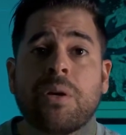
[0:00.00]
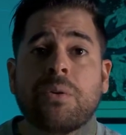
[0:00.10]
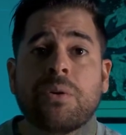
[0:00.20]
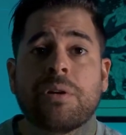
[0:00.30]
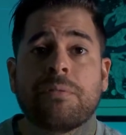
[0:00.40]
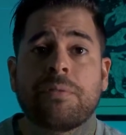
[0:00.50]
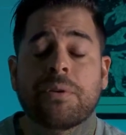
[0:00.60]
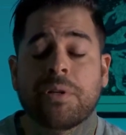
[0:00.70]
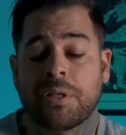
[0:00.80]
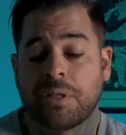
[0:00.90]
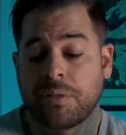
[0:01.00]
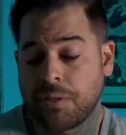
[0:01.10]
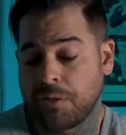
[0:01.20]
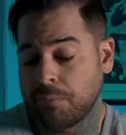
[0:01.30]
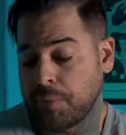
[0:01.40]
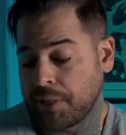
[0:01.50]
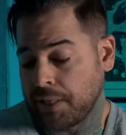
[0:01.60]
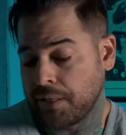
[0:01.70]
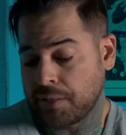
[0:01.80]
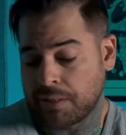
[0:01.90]
or if you're going to continue
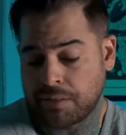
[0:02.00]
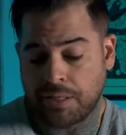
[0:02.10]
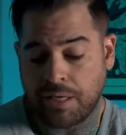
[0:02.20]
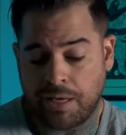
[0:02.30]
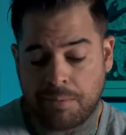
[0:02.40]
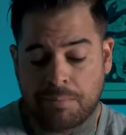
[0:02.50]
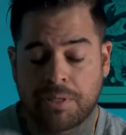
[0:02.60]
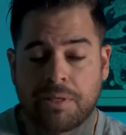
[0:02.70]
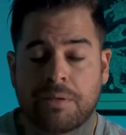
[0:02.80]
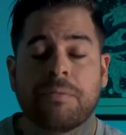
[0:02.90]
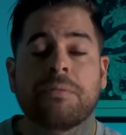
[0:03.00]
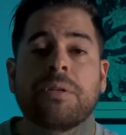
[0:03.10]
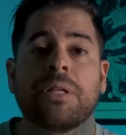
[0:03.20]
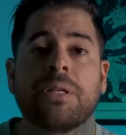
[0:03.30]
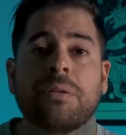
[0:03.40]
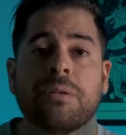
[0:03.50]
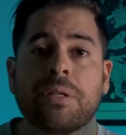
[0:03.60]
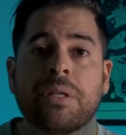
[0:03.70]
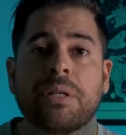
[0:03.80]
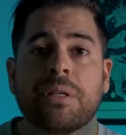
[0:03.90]
playing the game of, you know,
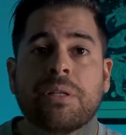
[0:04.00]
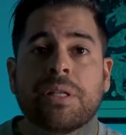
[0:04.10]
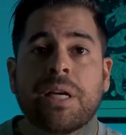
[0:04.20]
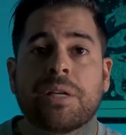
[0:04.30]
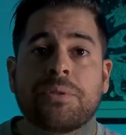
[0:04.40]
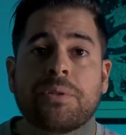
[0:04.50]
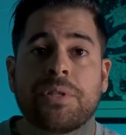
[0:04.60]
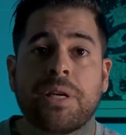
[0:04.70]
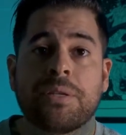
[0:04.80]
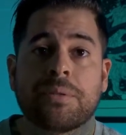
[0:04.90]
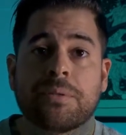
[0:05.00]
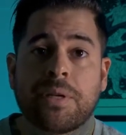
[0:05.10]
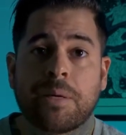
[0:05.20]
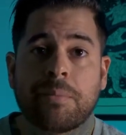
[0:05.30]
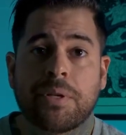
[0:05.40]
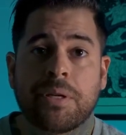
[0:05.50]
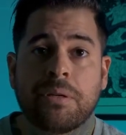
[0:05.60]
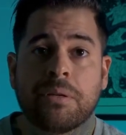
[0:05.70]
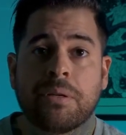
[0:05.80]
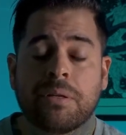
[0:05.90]
catcher chaser type thing
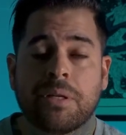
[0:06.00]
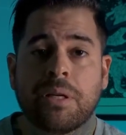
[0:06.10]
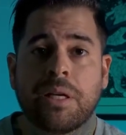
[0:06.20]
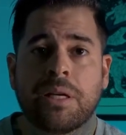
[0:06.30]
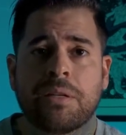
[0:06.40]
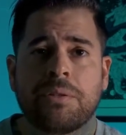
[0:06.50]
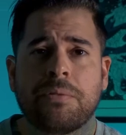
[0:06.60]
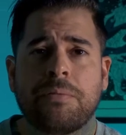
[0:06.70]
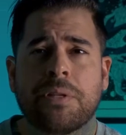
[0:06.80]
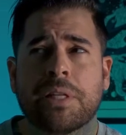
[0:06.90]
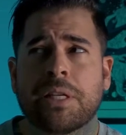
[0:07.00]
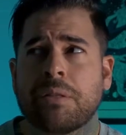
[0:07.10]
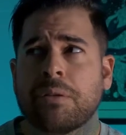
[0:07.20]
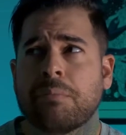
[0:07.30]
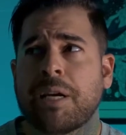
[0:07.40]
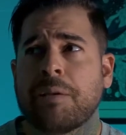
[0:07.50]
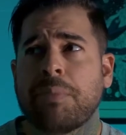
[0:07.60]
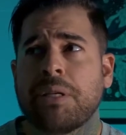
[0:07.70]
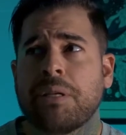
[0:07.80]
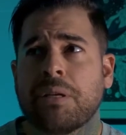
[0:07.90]
here. And I do feel like there might
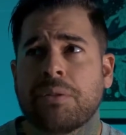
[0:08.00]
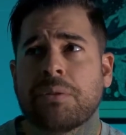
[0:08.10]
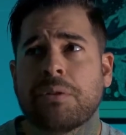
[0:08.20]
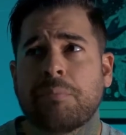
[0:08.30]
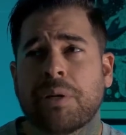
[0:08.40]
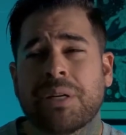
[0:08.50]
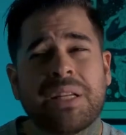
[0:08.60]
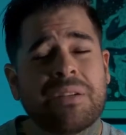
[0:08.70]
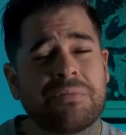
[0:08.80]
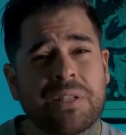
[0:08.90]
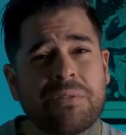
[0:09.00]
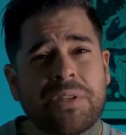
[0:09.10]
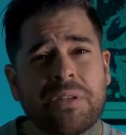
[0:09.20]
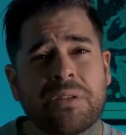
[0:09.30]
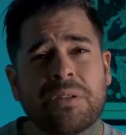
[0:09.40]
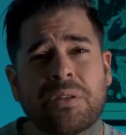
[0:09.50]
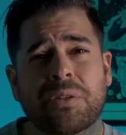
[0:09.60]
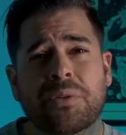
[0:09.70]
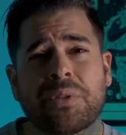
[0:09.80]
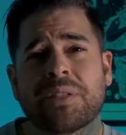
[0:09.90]
be a third party involved here,
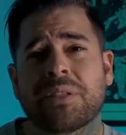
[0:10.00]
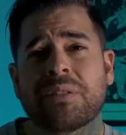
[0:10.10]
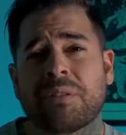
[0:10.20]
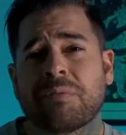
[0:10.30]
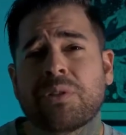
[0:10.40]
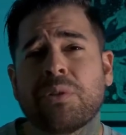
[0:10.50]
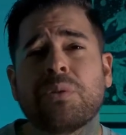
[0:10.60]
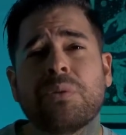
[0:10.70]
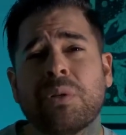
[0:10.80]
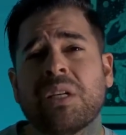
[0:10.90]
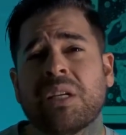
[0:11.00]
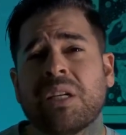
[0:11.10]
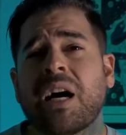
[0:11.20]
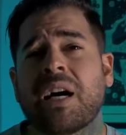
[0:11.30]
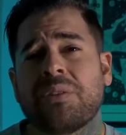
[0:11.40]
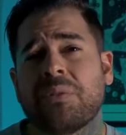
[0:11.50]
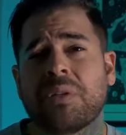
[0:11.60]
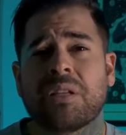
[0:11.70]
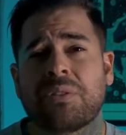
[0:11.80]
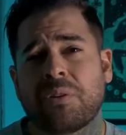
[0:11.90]
although this is of two, I do
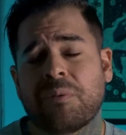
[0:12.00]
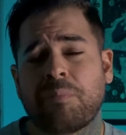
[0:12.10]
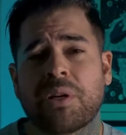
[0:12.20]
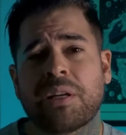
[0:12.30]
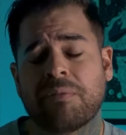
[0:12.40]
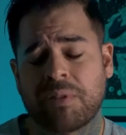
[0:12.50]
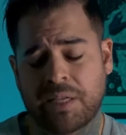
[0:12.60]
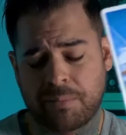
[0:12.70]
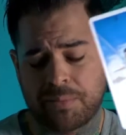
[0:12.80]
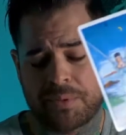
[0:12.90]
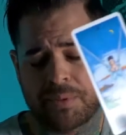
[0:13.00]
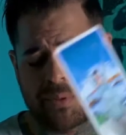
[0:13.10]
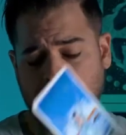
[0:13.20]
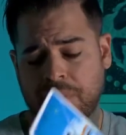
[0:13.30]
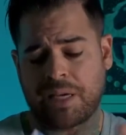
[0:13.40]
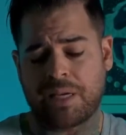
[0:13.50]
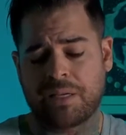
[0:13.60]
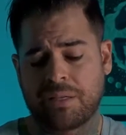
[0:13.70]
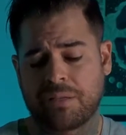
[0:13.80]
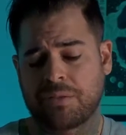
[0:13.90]
get third party vibes, okay?
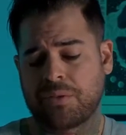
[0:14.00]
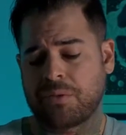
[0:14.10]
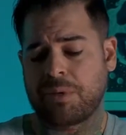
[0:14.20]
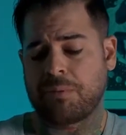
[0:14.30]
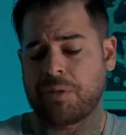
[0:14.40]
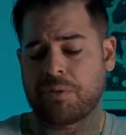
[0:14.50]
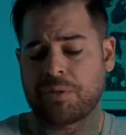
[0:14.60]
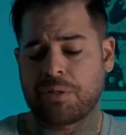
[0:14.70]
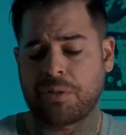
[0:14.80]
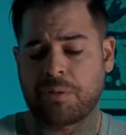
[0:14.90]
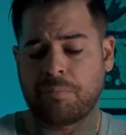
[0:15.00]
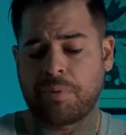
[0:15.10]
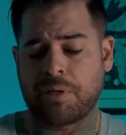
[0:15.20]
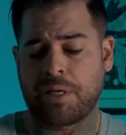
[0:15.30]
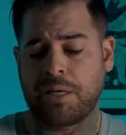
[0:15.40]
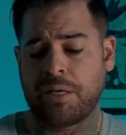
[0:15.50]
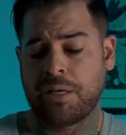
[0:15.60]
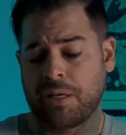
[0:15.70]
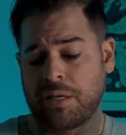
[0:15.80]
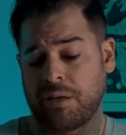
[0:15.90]
So maybe there's a third party
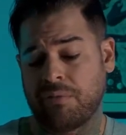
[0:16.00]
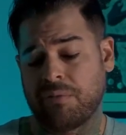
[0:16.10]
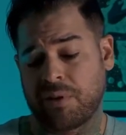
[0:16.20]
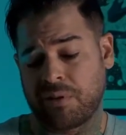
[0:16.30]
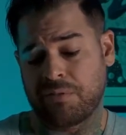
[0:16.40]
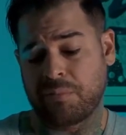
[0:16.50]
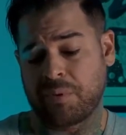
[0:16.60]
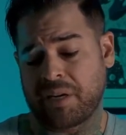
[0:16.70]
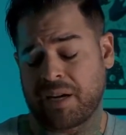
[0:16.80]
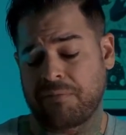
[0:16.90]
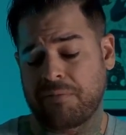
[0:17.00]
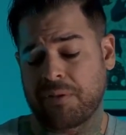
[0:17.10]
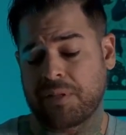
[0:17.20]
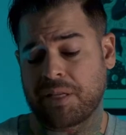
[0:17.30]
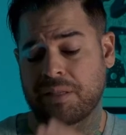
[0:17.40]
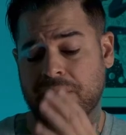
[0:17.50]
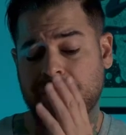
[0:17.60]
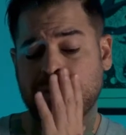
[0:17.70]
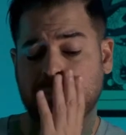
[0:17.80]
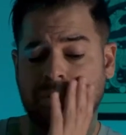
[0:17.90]
involved, but I feel like this
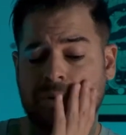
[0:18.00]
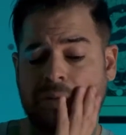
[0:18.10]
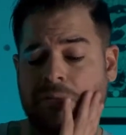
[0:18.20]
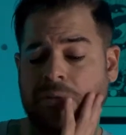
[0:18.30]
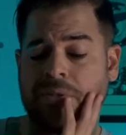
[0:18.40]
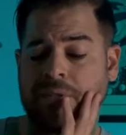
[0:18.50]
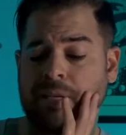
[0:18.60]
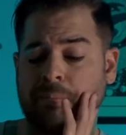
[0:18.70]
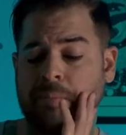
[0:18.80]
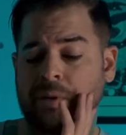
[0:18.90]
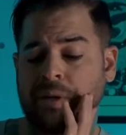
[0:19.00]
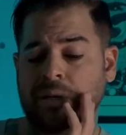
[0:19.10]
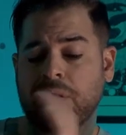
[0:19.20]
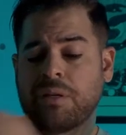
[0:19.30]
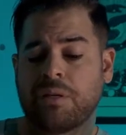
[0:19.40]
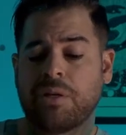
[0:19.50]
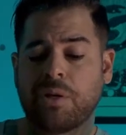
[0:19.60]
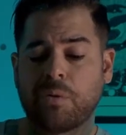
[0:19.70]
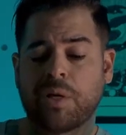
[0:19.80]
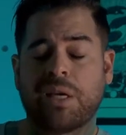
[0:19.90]
is more of a deep
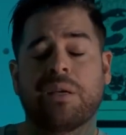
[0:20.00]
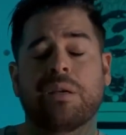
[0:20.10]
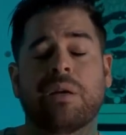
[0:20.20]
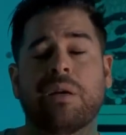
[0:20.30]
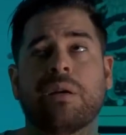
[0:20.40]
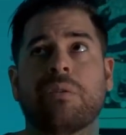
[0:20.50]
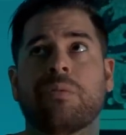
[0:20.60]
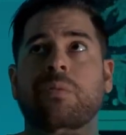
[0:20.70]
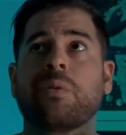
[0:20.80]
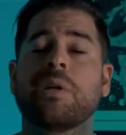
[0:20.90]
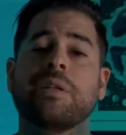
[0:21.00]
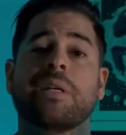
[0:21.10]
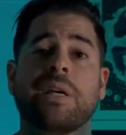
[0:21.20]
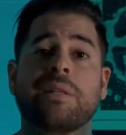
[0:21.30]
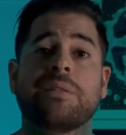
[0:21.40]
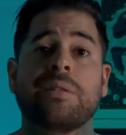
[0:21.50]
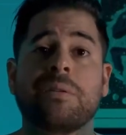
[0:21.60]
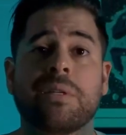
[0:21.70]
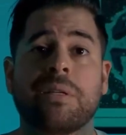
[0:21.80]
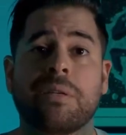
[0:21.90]
knowing of where the
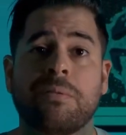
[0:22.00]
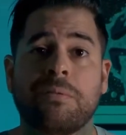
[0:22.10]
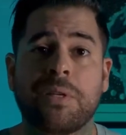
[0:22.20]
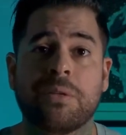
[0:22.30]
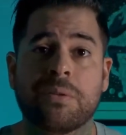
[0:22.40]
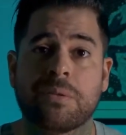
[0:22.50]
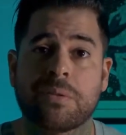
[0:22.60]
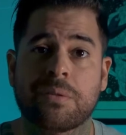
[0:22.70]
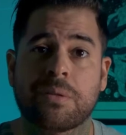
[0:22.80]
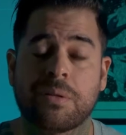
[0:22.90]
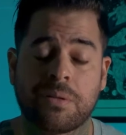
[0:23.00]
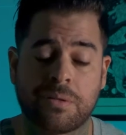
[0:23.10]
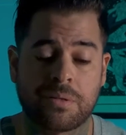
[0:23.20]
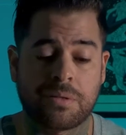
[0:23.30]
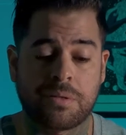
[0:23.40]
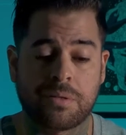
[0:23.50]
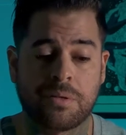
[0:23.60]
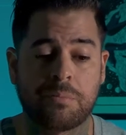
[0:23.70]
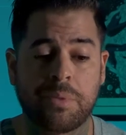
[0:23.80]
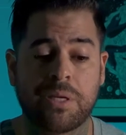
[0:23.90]
Cancerian feels
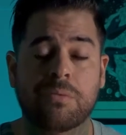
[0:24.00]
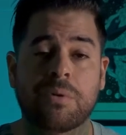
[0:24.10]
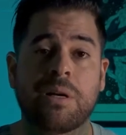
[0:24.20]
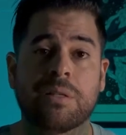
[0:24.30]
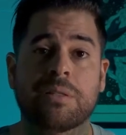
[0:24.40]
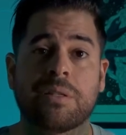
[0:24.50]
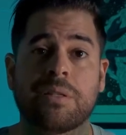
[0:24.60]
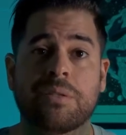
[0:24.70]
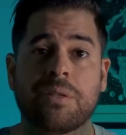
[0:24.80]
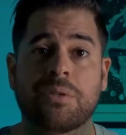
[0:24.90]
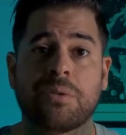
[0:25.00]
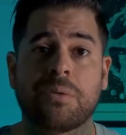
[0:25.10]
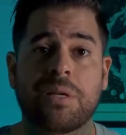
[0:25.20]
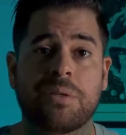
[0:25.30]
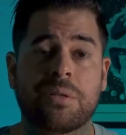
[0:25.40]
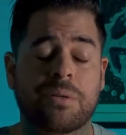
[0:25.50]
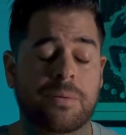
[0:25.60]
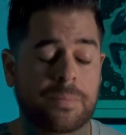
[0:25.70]
they're being wronged in this situation.